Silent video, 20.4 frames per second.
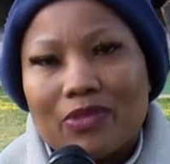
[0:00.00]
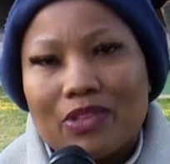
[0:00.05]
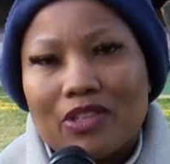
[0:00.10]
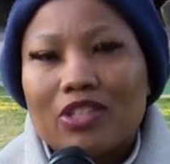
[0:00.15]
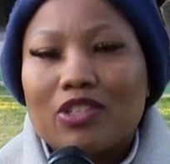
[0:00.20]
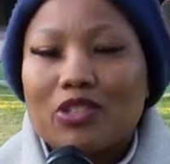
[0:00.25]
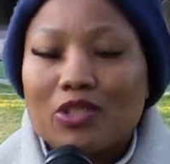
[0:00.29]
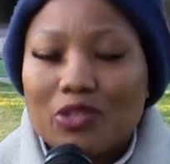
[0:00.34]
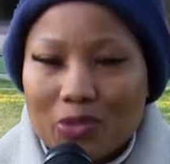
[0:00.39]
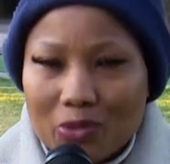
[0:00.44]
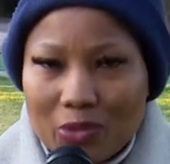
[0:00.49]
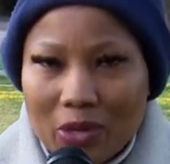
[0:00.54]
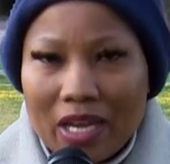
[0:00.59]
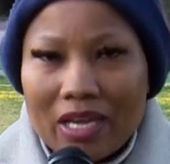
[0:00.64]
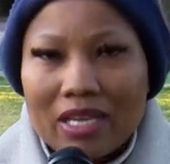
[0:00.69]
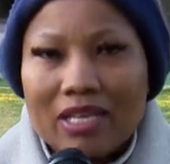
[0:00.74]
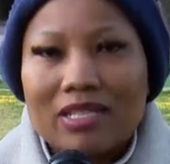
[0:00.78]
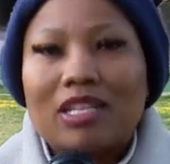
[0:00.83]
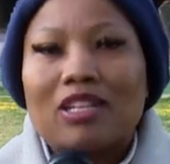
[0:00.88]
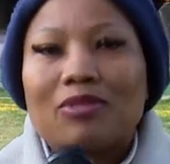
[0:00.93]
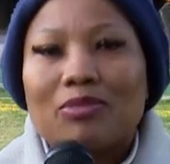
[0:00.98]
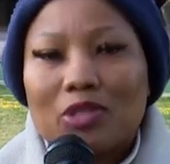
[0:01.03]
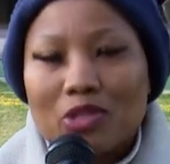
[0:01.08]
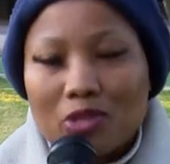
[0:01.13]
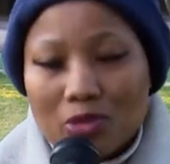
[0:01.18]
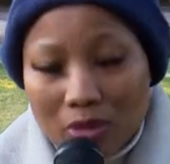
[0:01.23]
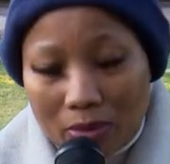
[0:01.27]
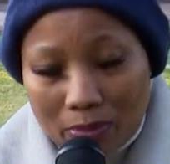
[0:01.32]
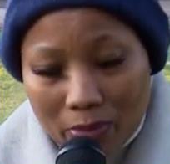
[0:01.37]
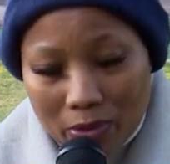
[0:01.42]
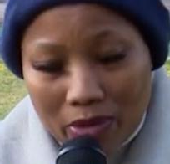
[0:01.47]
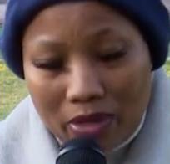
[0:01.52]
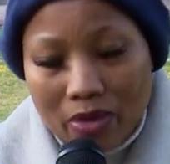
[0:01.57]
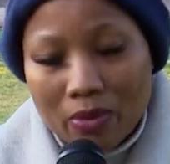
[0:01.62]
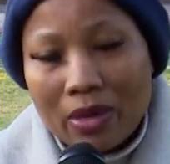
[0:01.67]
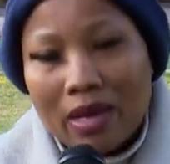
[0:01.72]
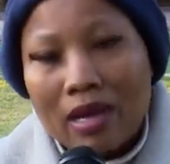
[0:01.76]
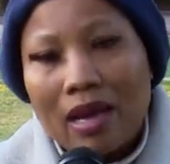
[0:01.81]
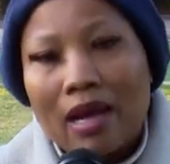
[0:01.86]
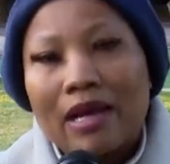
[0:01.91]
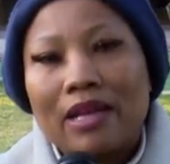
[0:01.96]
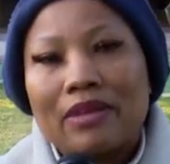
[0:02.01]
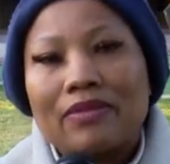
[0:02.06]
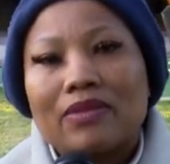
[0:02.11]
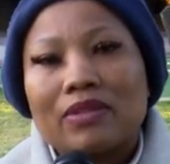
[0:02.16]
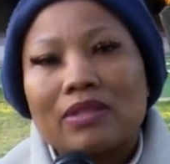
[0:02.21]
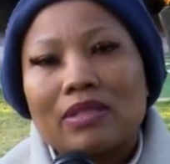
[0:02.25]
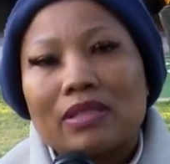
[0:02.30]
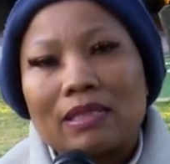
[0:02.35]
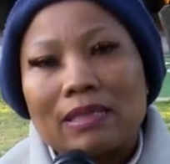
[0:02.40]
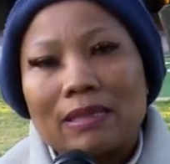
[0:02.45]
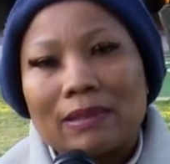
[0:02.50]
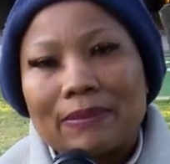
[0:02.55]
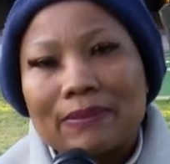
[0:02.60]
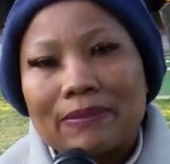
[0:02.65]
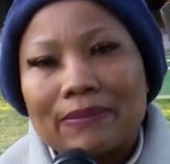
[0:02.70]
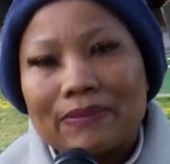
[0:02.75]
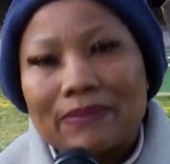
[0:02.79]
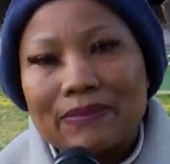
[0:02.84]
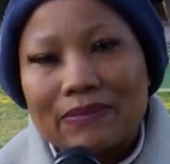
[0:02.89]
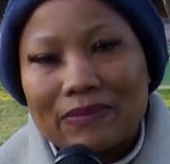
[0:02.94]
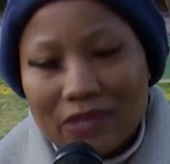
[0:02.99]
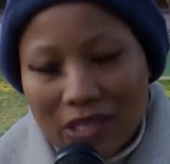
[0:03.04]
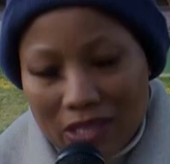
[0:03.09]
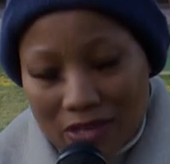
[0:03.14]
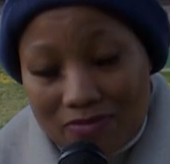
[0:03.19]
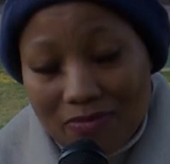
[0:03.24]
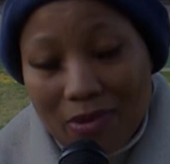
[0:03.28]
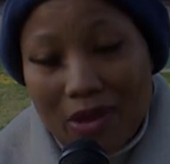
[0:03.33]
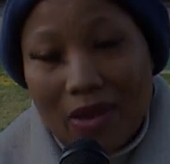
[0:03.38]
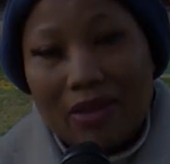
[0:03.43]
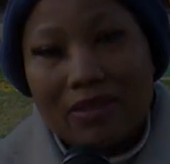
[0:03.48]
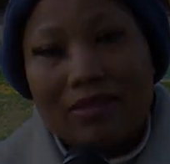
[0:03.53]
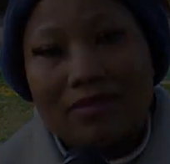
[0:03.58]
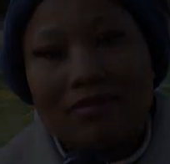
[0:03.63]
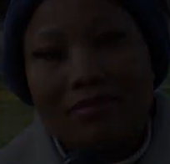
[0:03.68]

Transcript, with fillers: It is true and it shall be true upon our lives. Amen.